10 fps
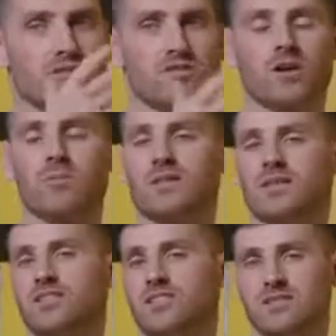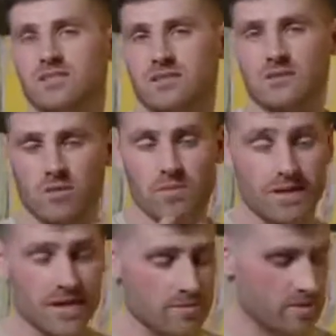a couple of conditions, a couple of
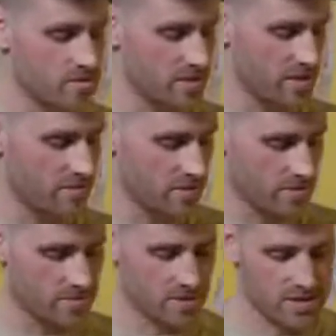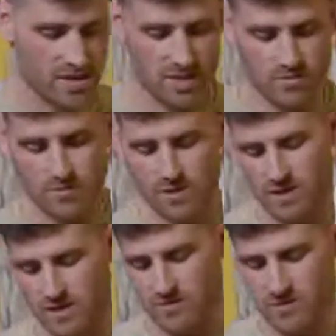names that's been given to them. Essentially, when we
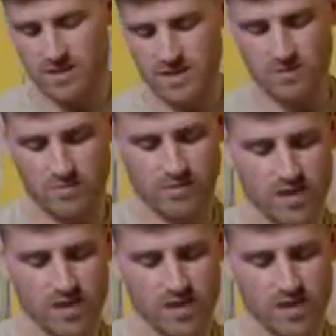look at it, if we test someone for